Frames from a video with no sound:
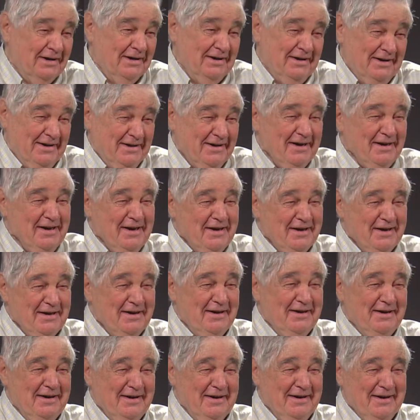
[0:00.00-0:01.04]
Well, there you go.
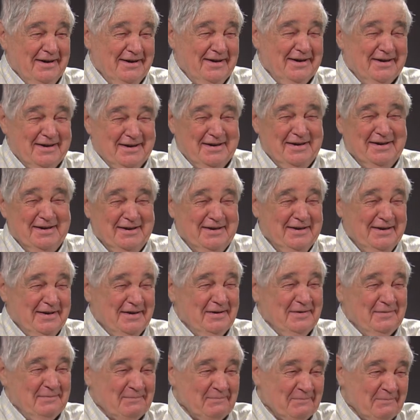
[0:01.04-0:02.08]
Hopefully you had a positive
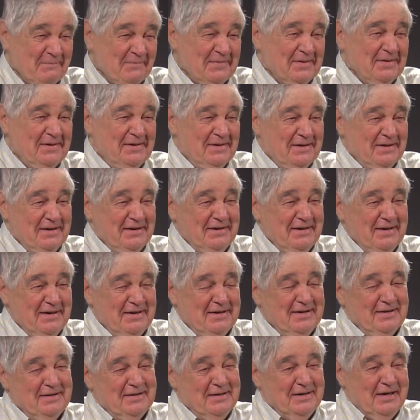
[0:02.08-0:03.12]
experience, and
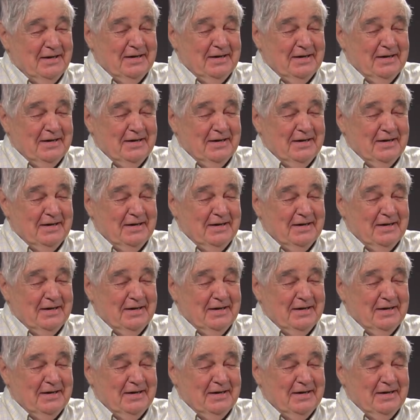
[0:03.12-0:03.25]
you